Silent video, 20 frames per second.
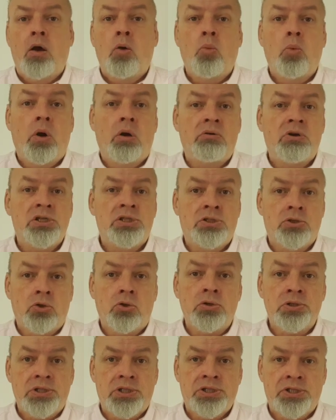What
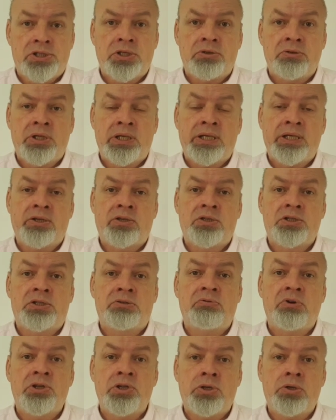resources do you need
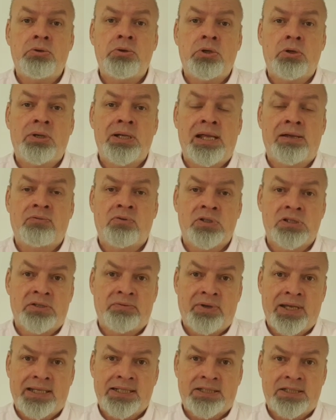to renew your levels
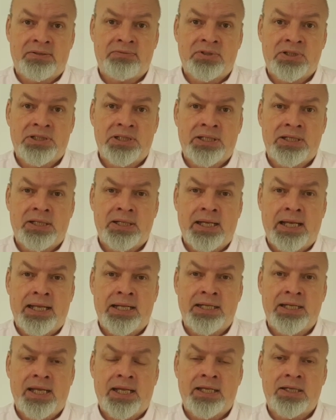of activity
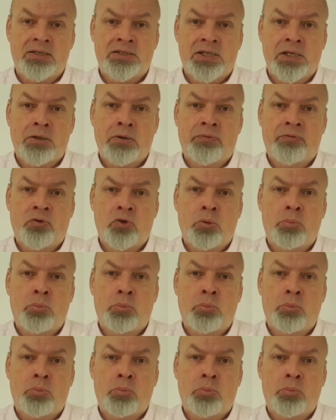and get yourself to